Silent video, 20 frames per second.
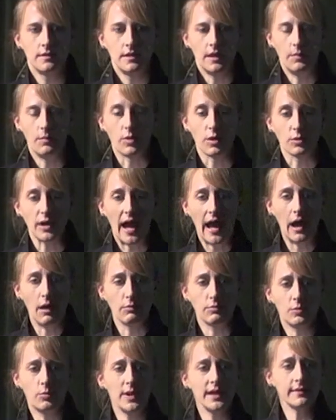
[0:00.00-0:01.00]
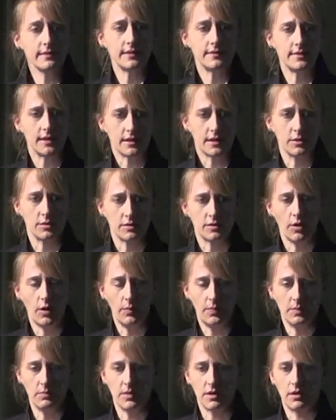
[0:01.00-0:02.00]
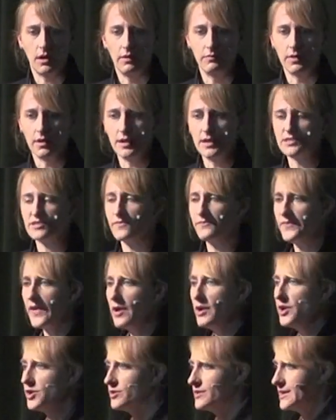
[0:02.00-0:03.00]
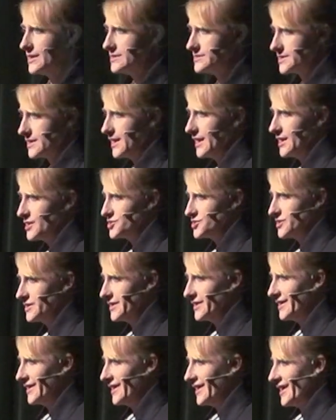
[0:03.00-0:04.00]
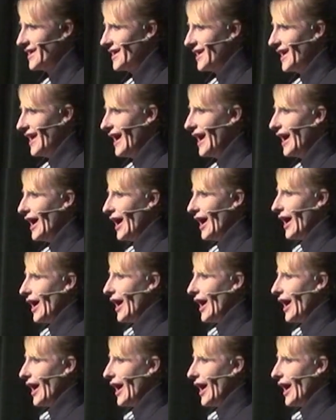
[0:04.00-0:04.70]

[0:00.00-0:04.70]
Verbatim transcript: and more, how quickly they can cope and recover, is a very good indication at uh,